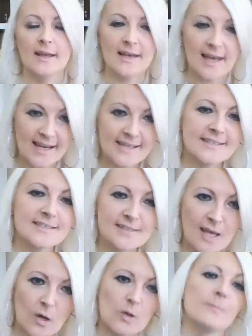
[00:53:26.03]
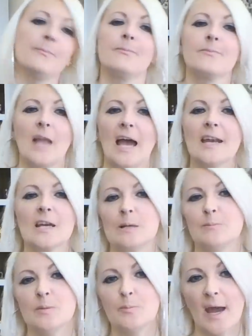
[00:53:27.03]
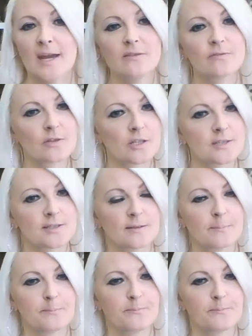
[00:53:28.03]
lay this down, and it can be painful, you see.